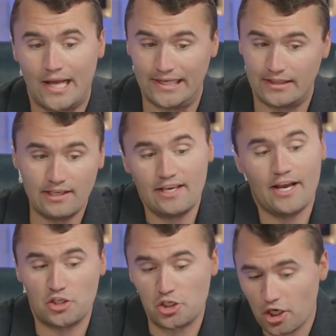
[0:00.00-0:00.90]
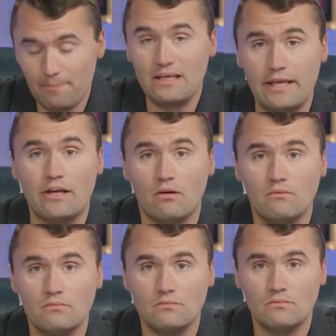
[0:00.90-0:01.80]
I think, yes, it should be legal.
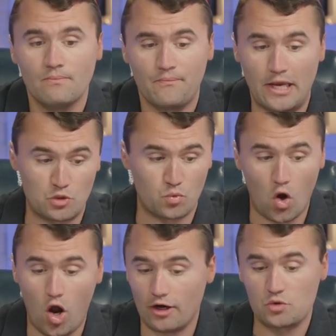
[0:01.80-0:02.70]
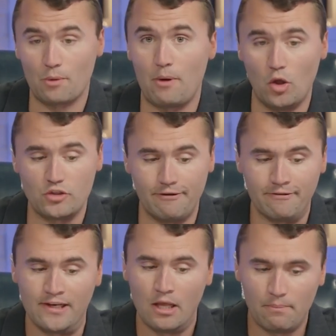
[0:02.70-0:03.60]
It's wrong, it's
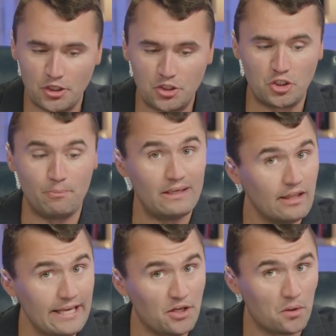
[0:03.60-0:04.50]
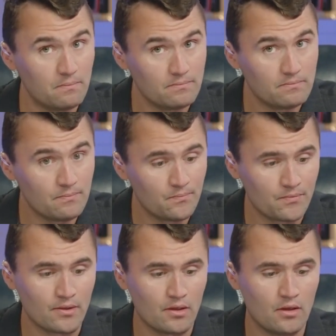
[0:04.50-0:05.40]
repulsive, but it should be legal.
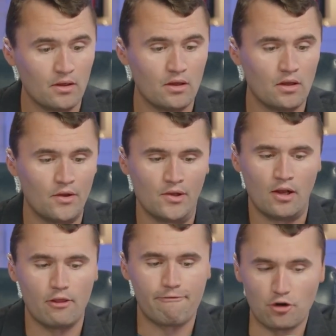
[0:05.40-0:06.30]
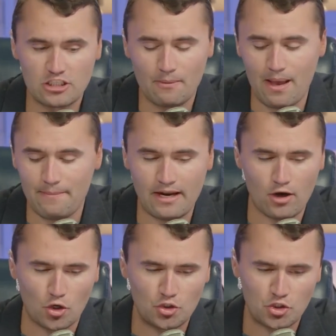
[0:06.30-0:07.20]
The First Amendment
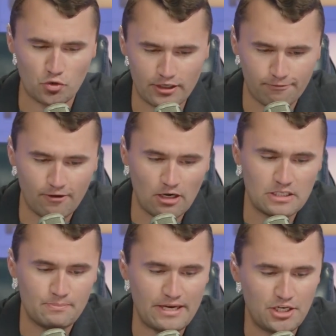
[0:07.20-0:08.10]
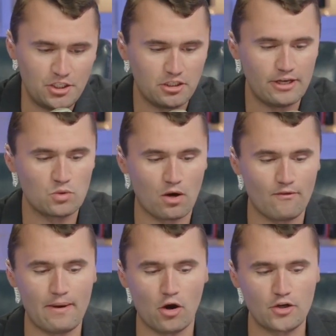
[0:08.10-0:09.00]
and our strict freedom of speech is one of
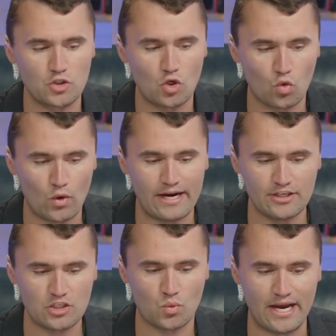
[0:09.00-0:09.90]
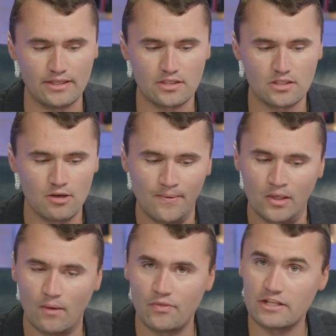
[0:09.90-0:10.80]
America's greatest rights
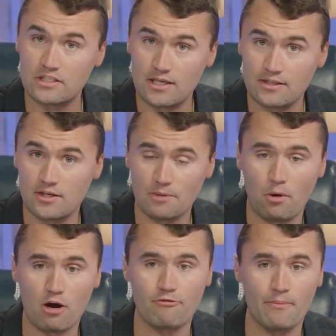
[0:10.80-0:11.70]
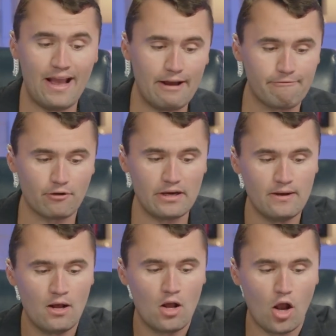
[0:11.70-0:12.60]
that sets us apart from
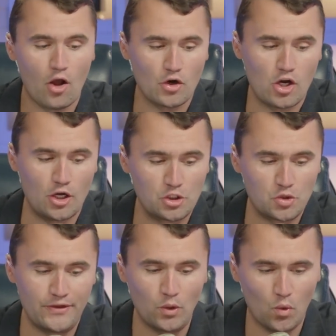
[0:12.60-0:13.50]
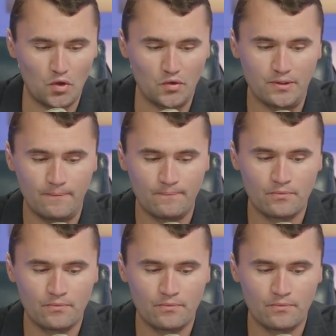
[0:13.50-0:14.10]
every other country in the world.